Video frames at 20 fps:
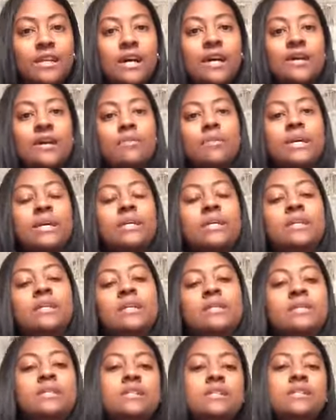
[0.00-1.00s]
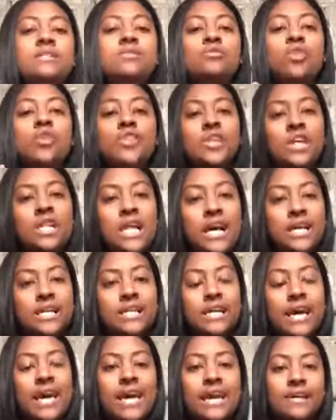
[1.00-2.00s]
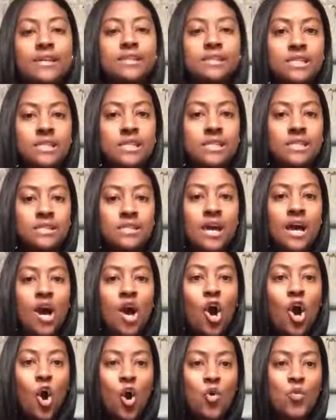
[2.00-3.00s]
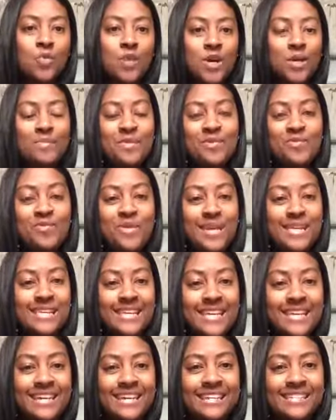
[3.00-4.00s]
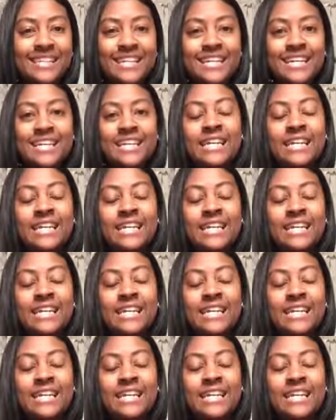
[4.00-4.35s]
Um, it is North Carolina A and T's homecoming weekend,